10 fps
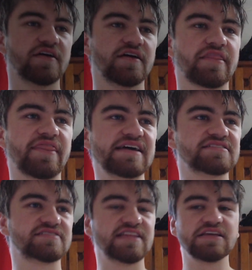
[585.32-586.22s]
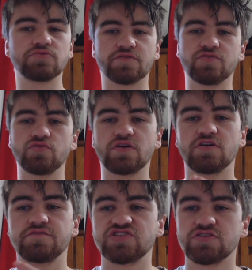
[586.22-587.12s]
that's the review
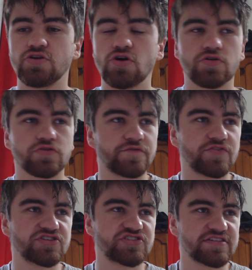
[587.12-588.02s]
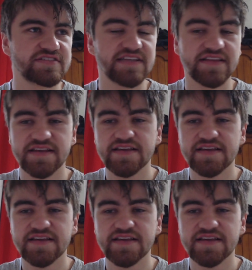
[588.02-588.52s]
of Geelong versus Sydney,